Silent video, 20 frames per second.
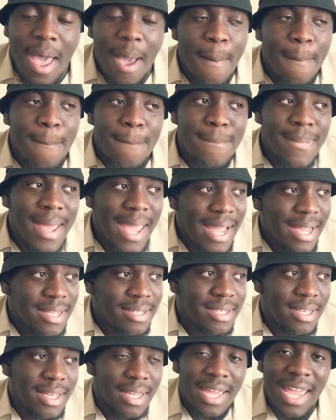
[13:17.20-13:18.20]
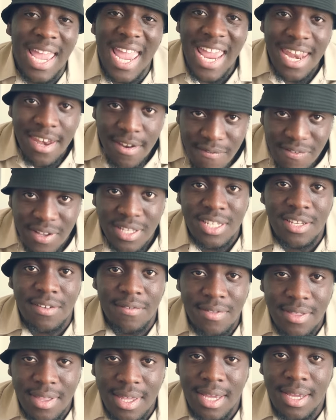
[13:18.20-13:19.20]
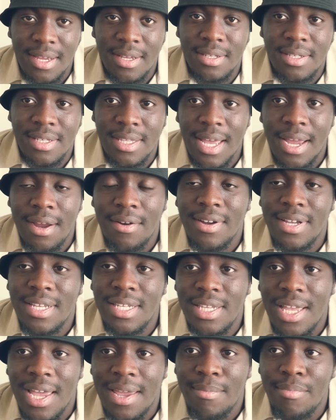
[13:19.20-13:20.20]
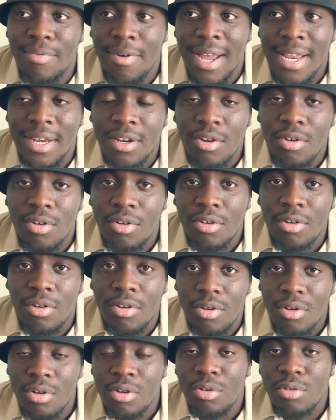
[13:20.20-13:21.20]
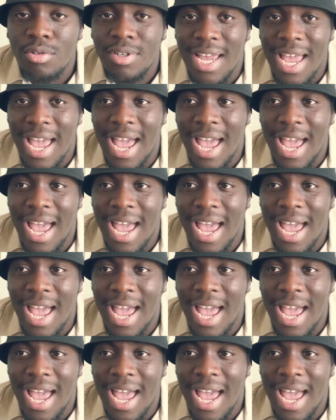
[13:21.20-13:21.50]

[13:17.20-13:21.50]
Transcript: amazing, innovative things. There is a brand called, called